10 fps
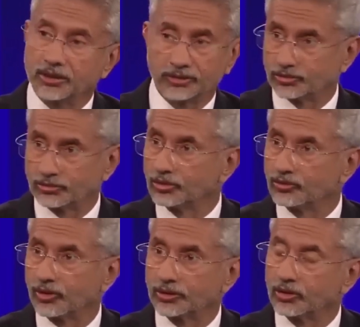It's
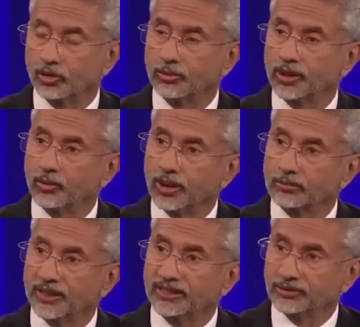good for the global
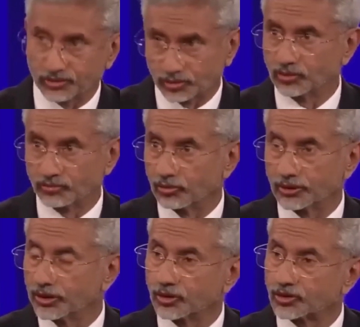workplace. It's good
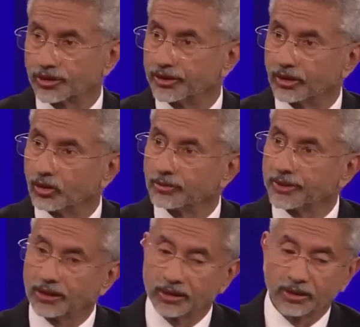for the Austrian
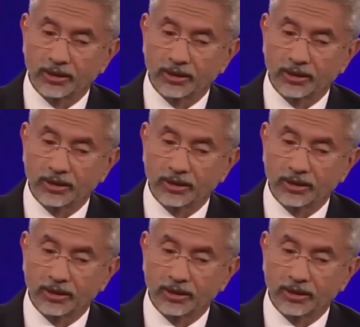economy.